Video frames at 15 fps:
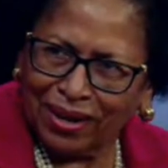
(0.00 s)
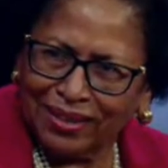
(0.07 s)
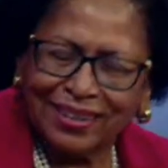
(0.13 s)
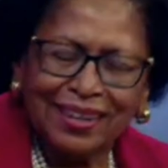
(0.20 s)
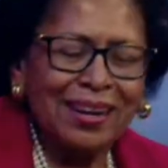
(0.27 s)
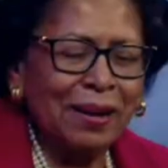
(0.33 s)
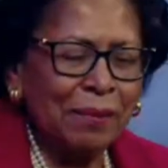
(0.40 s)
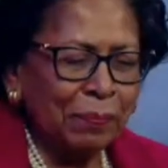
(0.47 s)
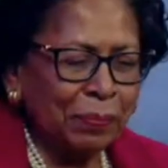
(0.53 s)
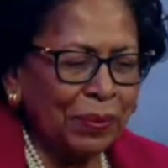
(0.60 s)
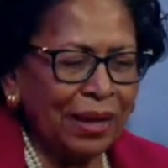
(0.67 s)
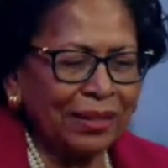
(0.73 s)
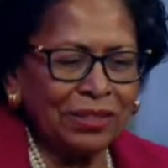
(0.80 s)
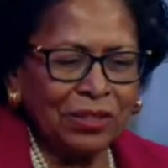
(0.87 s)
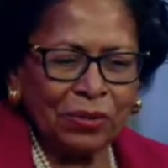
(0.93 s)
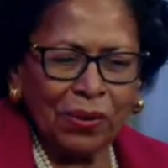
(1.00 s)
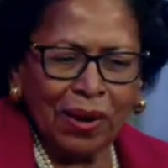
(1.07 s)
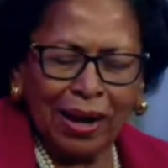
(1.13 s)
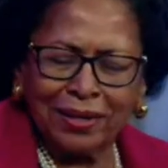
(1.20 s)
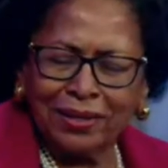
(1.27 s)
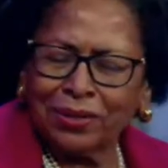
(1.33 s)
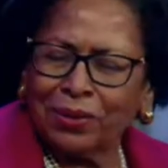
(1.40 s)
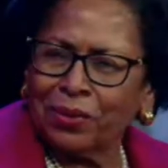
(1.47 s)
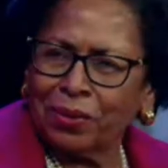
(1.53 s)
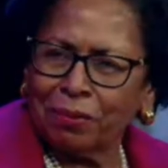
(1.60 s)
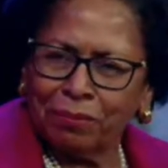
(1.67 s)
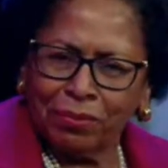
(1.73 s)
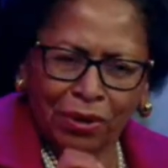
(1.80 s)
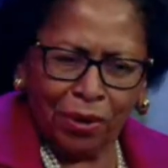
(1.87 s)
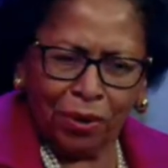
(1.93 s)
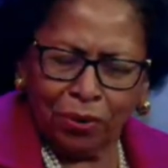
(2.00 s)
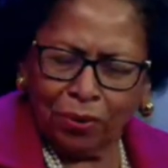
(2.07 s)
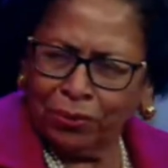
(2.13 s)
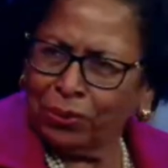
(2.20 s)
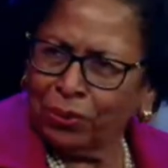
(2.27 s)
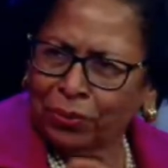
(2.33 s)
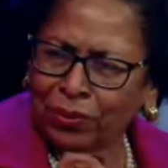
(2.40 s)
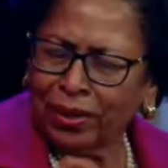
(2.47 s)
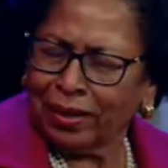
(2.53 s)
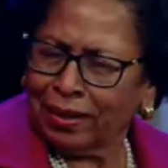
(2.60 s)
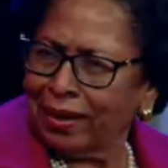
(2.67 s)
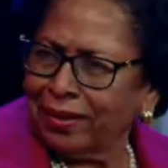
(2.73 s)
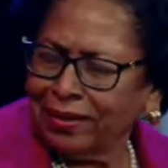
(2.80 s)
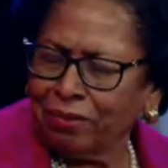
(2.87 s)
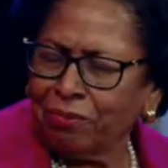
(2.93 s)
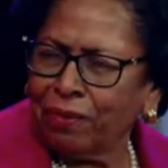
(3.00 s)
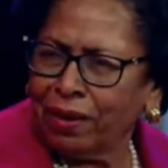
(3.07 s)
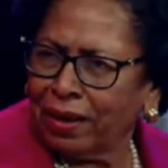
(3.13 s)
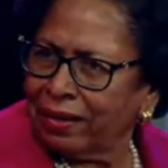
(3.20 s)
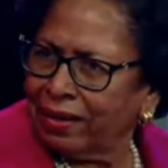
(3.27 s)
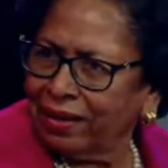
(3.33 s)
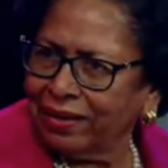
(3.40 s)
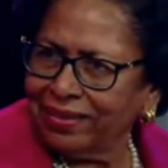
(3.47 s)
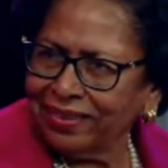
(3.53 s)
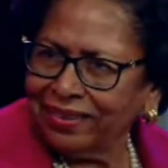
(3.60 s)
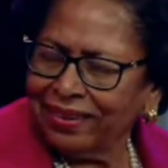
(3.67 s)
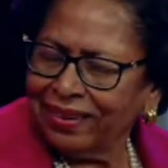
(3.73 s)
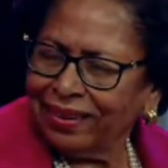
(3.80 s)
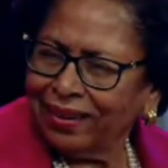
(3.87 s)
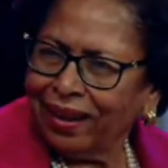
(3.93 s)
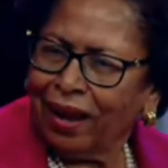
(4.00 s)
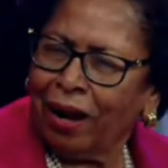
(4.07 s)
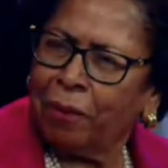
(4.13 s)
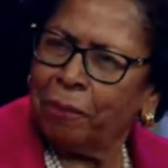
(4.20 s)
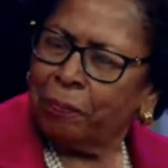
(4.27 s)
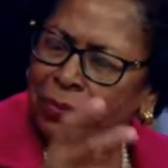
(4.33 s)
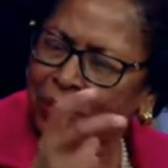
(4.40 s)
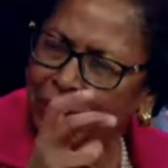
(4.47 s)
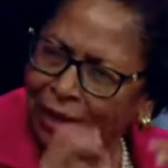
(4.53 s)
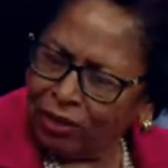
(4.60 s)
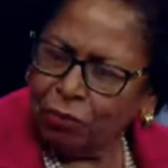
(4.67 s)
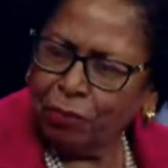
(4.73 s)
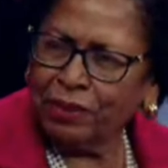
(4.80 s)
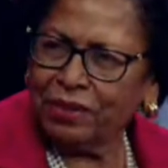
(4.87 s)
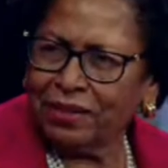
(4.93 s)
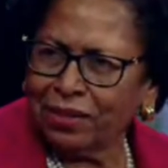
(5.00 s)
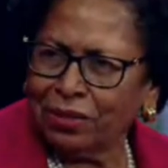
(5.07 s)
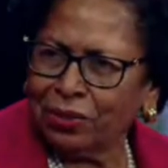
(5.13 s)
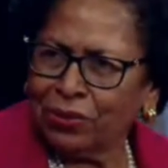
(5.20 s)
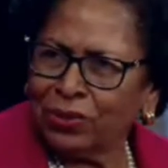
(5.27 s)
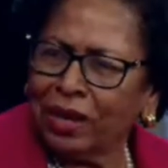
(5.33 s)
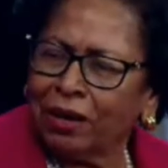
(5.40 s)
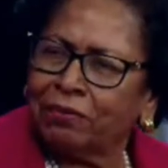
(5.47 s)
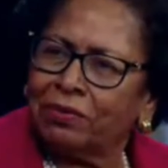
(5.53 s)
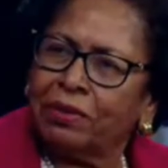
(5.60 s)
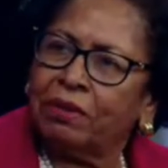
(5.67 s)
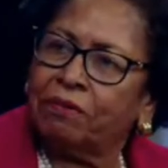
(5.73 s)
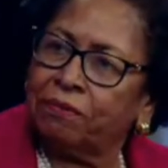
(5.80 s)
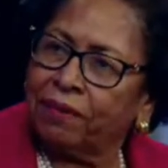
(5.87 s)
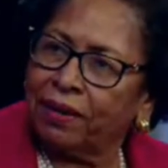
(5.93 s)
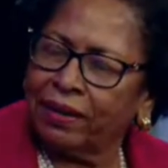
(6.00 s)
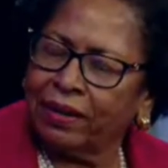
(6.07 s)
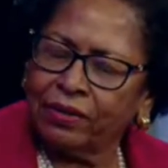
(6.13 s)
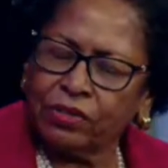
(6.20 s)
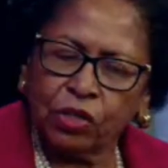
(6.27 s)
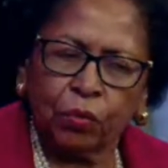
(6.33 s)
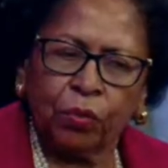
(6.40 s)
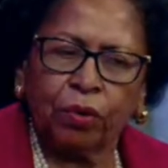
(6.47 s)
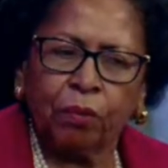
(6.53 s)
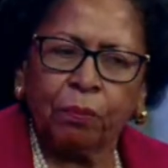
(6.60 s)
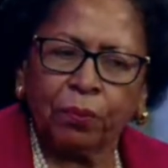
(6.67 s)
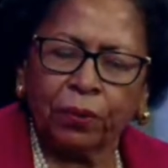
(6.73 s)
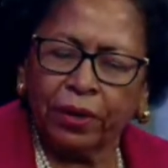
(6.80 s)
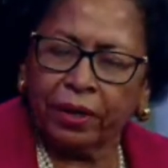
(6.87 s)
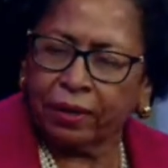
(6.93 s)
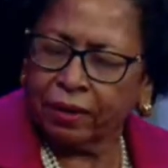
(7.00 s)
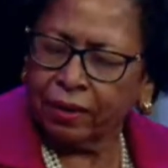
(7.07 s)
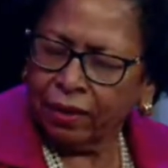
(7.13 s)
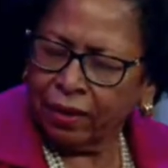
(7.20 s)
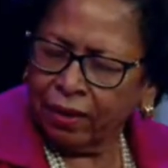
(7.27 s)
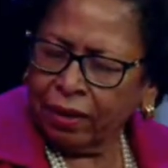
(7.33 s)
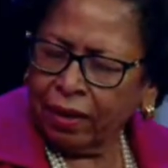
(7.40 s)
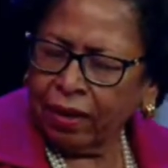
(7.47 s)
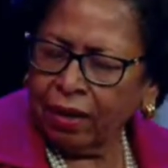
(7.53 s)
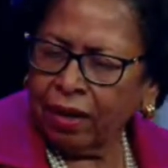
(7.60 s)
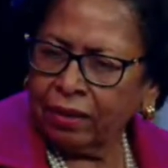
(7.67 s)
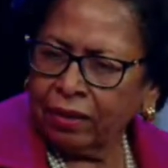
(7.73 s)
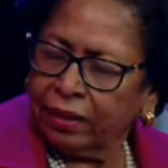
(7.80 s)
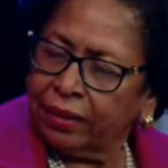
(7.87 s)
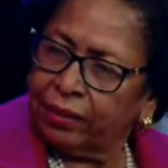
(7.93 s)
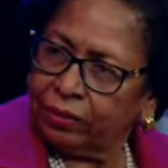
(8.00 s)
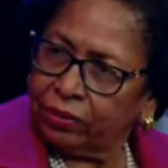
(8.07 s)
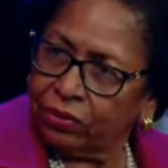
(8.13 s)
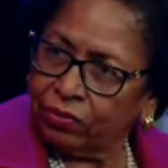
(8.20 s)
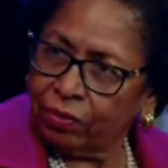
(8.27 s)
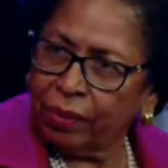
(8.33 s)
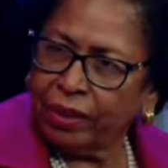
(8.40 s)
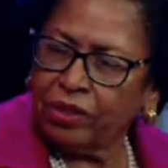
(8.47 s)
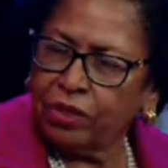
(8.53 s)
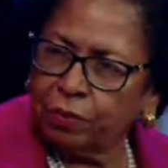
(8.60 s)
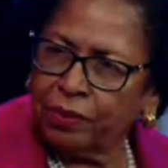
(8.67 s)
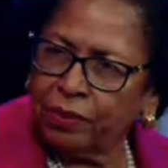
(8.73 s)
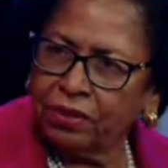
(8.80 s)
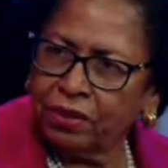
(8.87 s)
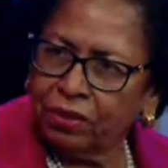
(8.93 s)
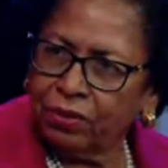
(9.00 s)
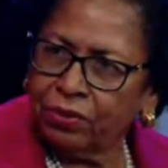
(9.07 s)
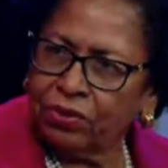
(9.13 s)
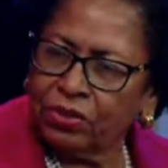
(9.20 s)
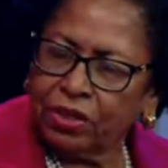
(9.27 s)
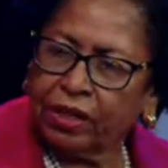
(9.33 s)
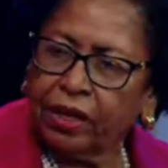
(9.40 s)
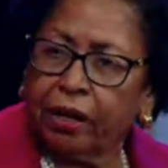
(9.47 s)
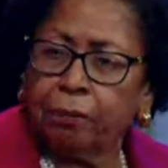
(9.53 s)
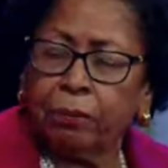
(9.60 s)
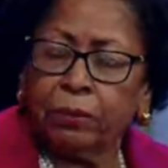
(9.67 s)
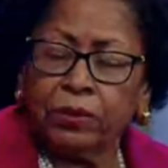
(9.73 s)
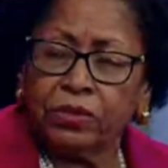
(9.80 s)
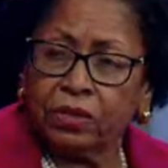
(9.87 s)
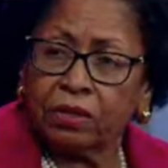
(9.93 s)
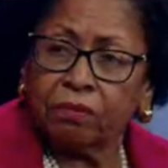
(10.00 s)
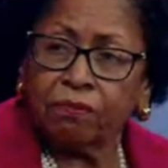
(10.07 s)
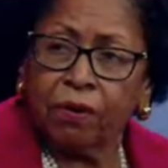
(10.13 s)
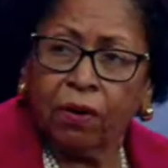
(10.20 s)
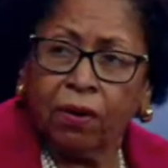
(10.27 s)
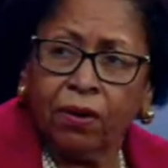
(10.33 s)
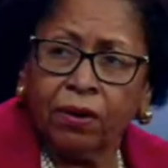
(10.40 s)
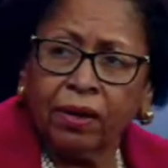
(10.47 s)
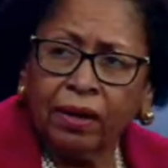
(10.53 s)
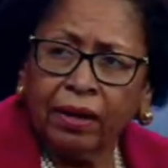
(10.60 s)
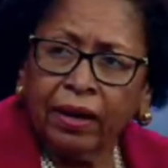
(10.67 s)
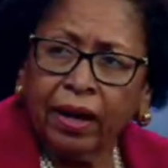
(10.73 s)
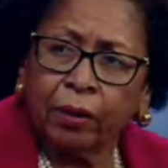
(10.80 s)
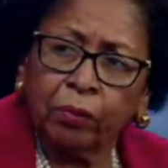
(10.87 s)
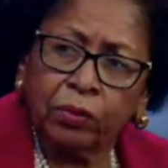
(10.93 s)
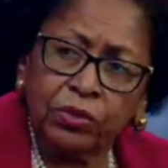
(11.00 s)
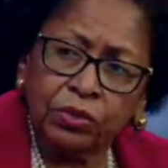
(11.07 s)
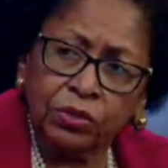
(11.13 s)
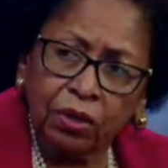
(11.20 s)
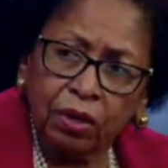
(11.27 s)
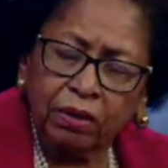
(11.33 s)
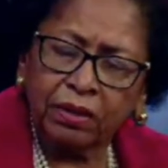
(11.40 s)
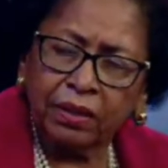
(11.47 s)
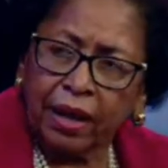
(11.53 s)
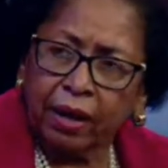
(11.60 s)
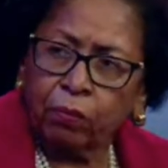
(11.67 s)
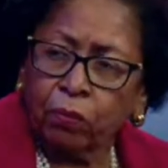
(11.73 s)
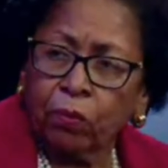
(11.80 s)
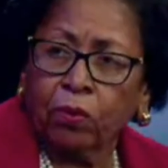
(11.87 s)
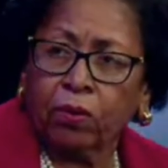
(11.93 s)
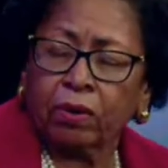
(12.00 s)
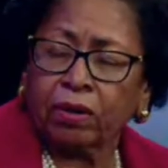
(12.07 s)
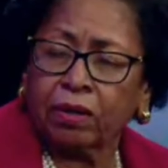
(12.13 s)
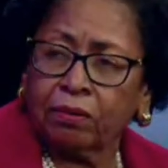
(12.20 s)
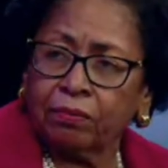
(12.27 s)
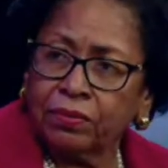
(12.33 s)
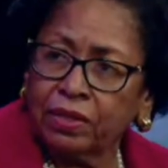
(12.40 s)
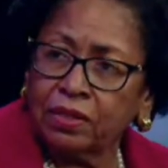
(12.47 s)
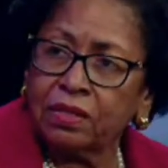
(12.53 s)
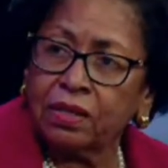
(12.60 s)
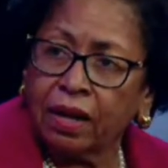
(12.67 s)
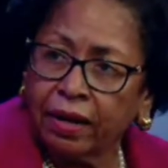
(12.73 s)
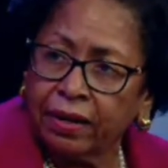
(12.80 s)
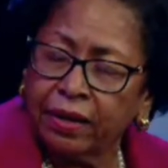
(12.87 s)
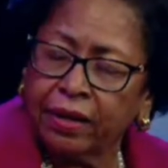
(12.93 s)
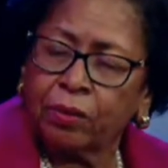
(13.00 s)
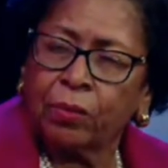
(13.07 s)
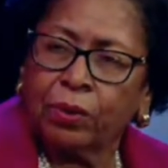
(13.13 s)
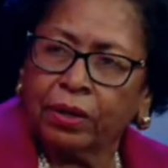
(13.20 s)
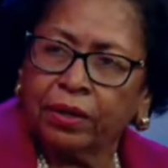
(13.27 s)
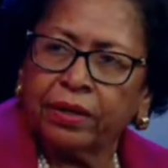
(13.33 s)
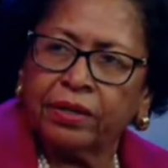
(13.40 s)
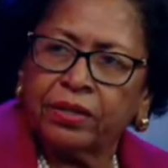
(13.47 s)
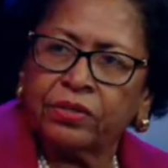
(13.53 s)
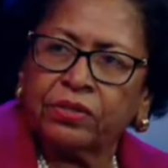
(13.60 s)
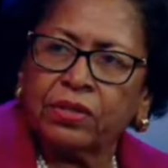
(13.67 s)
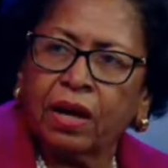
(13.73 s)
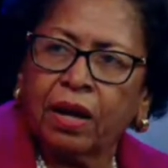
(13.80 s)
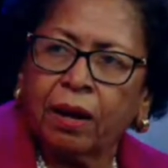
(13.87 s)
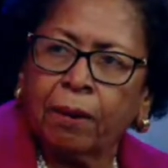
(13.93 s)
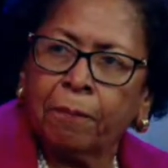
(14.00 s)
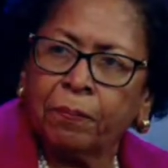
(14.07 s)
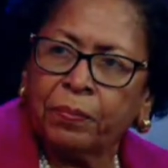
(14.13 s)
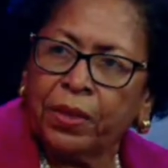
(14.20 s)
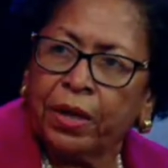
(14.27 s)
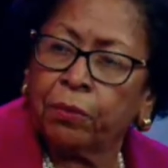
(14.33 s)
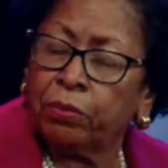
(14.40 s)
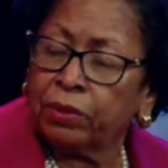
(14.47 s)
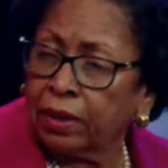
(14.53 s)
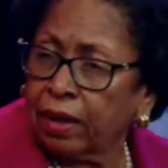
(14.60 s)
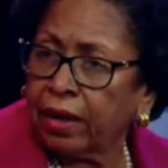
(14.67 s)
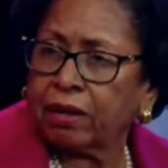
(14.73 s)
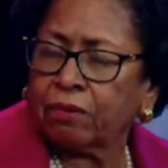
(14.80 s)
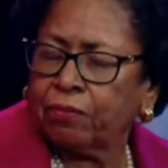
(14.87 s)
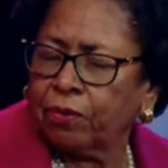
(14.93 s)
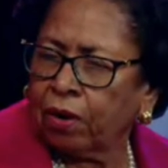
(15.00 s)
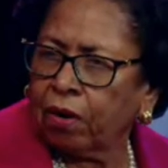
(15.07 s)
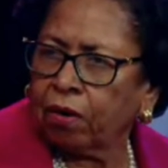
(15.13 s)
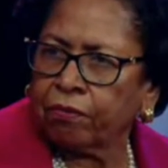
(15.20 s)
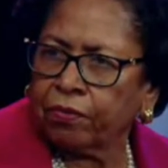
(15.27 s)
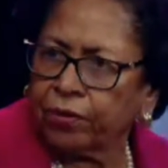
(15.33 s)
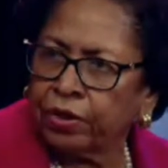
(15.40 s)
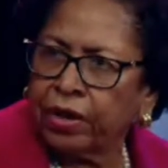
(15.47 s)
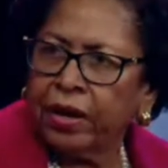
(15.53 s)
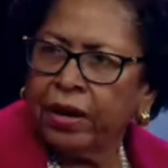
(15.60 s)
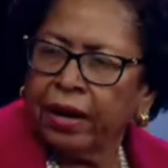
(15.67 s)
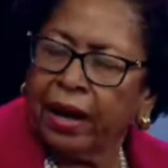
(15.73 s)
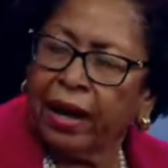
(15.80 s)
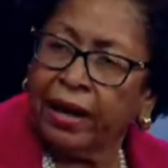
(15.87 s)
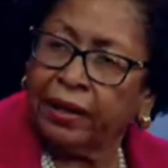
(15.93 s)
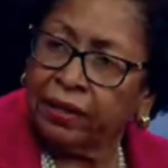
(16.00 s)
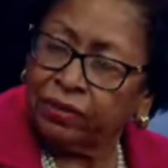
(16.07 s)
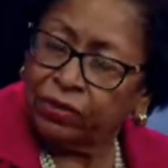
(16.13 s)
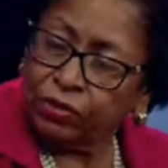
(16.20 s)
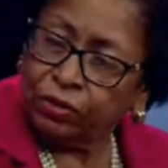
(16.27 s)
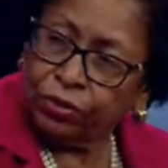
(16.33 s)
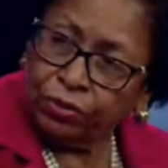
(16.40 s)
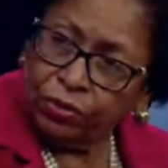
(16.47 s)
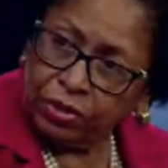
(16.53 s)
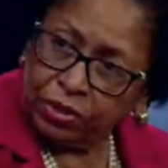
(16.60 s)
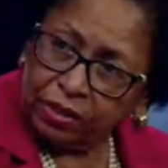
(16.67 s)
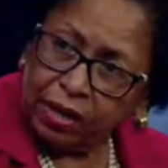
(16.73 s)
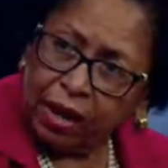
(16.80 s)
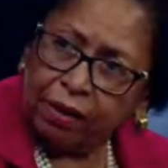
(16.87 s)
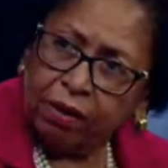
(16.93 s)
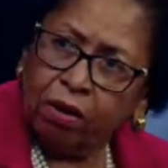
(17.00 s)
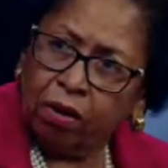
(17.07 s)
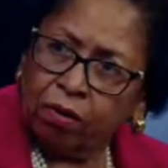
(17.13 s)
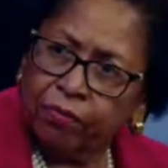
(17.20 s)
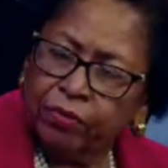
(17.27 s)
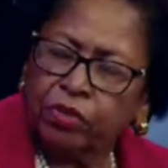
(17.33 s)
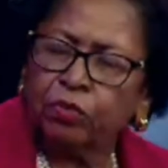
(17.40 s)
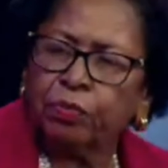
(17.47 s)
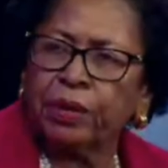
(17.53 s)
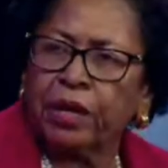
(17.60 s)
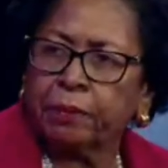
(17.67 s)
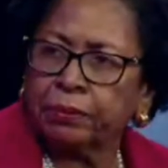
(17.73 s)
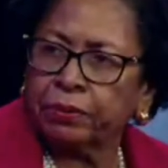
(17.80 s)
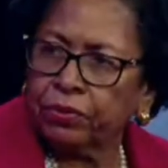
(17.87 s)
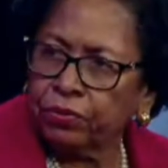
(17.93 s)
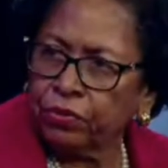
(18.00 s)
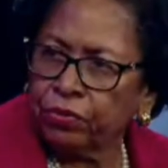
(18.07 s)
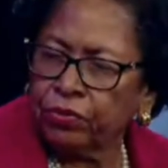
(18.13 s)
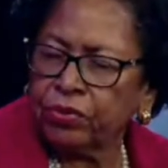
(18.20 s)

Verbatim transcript: Mm-hmm. And so I told them, no, you cannot define it. Um, the HBCUs have to define it. So we'll bring uh, leaders from HBCUs to Cambridge in the fall, okay. and we'll start that work of designing what it is um, they would like for Harvard and institutions like Harvard to be able to do to